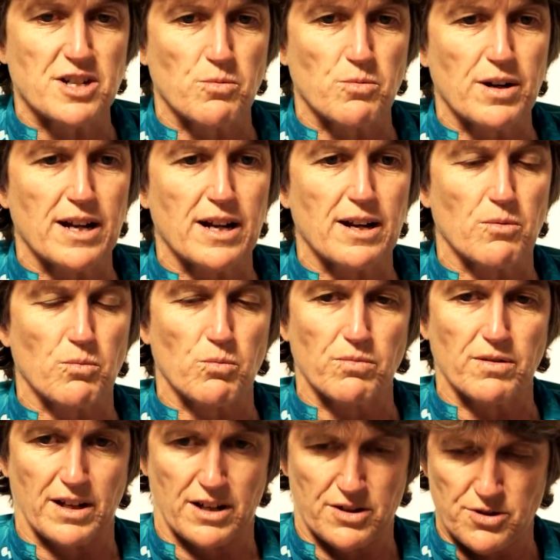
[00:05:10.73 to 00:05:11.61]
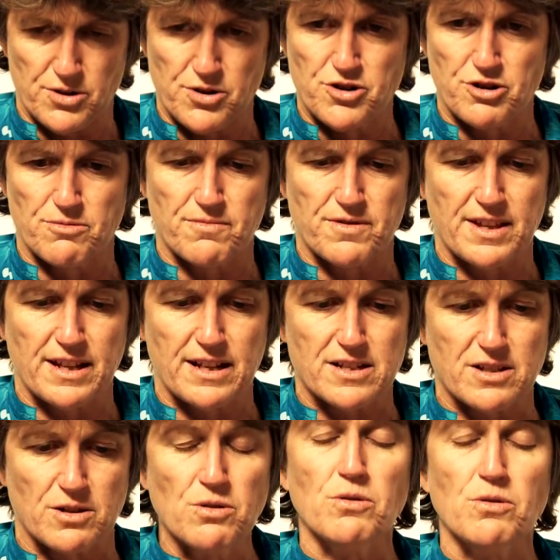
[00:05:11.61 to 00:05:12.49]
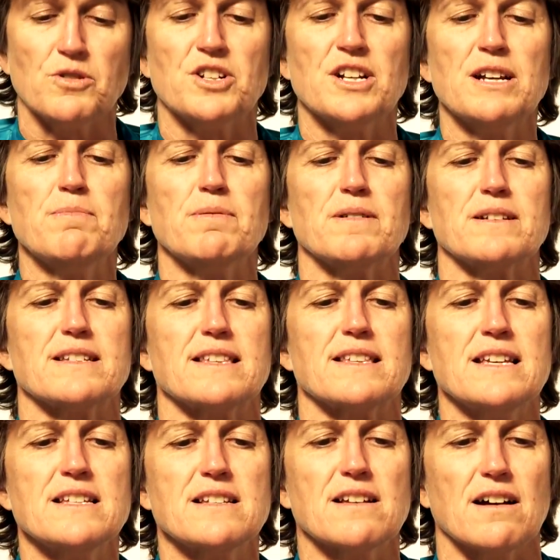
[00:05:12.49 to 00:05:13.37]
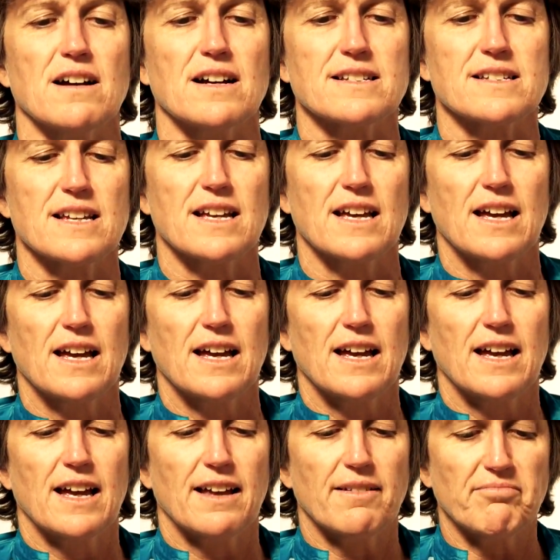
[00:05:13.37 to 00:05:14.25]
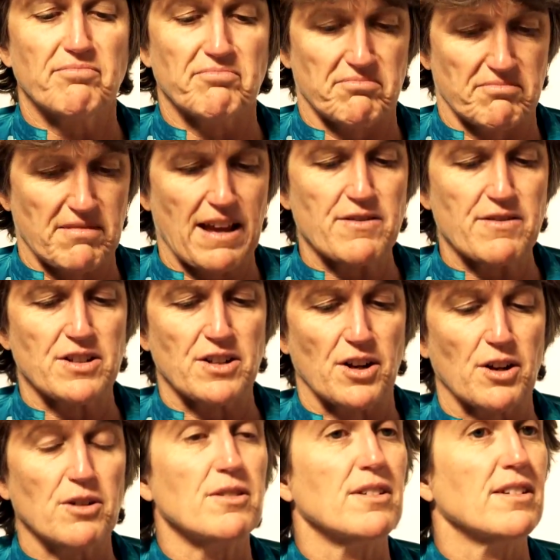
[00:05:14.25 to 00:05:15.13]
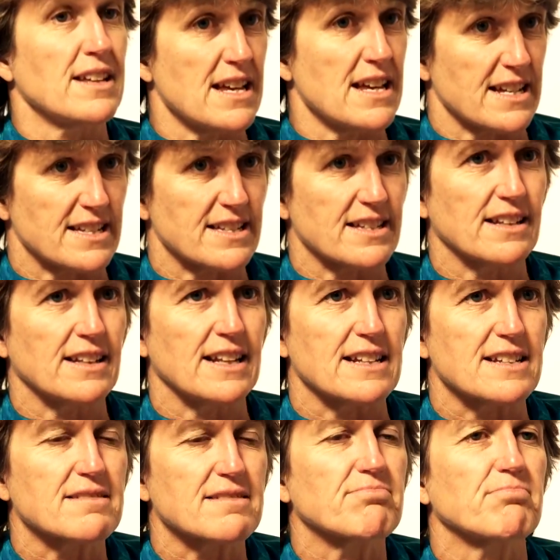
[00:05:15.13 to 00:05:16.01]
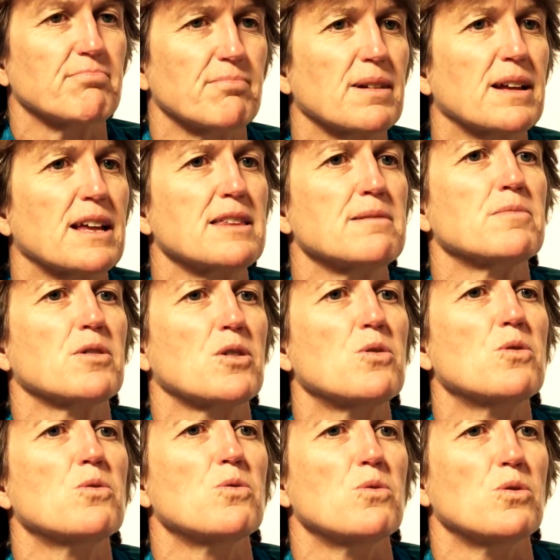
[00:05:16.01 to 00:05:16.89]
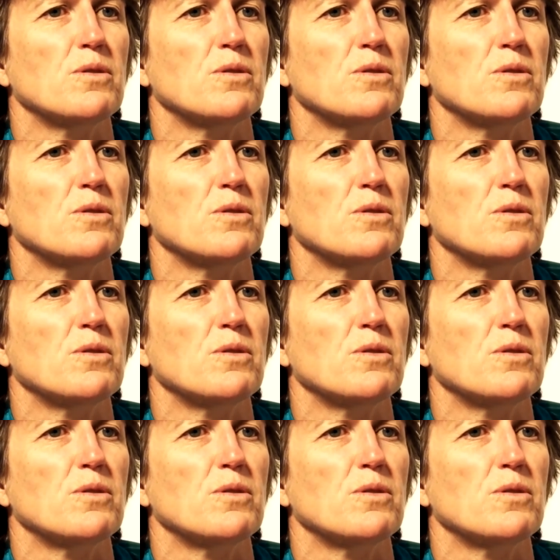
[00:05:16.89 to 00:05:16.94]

where a newsroom thinks, oh, jeepers, these guys, you know, yes, let's give them a call.